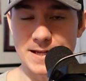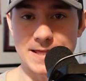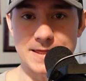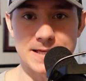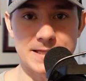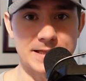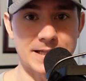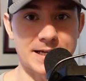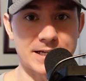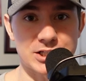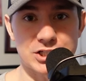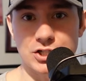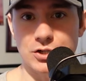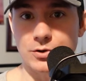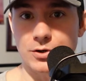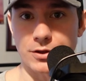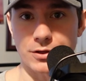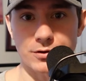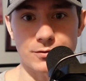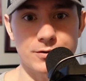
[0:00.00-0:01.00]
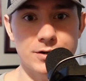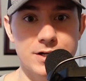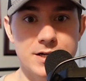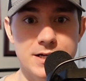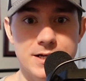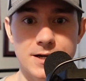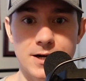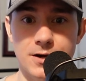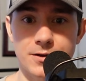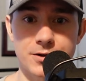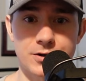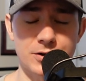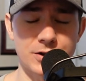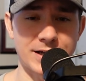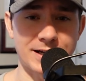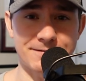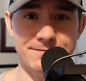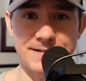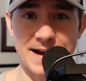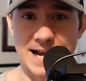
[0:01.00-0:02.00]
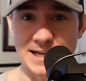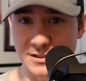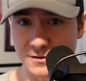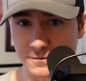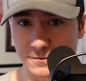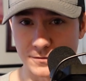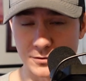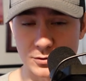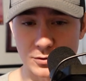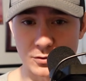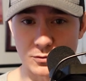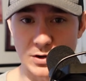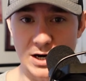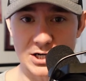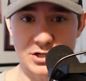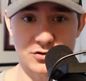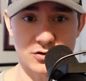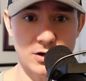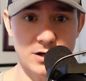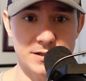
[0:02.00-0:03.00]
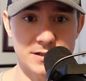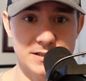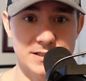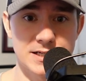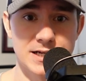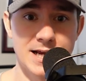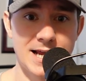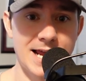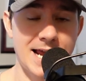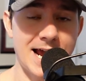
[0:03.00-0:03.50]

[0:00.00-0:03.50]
and then like two to three other like fast food restaurants